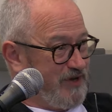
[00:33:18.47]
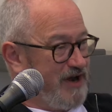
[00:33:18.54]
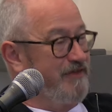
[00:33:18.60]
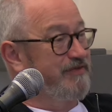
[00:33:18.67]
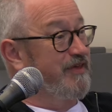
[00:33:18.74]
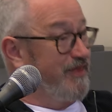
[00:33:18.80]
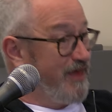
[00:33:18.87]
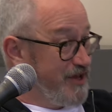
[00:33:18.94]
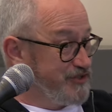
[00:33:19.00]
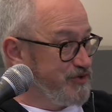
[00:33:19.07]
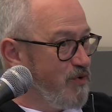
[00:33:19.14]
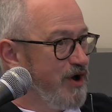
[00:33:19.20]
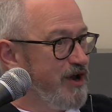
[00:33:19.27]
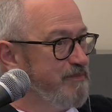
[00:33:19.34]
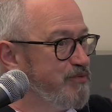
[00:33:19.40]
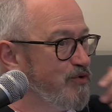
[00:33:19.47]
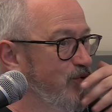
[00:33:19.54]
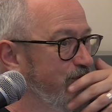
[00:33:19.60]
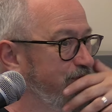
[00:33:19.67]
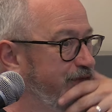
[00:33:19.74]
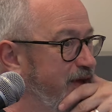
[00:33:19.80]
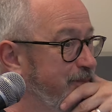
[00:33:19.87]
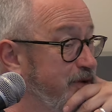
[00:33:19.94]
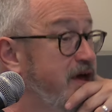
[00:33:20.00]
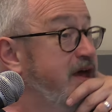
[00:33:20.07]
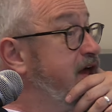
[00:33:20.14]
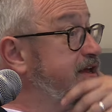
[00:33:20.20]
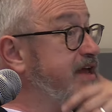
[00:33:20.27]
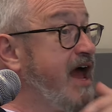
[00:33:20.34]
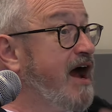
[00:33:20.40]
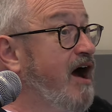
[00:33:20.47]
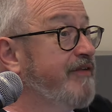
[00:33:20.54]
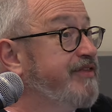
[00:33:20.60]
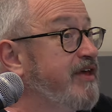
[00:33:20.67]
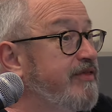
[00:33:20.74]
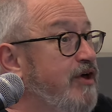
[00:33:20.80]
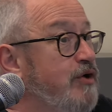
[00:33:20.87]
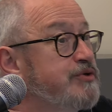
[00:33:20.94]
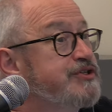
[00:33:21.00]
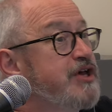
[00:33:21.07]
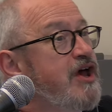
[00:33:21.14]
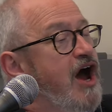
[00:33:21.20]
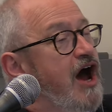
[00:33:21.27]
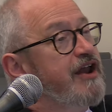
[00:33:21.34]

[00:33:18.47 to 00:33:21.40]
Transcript: And I think that's quite an important thing. But yeah, I think those,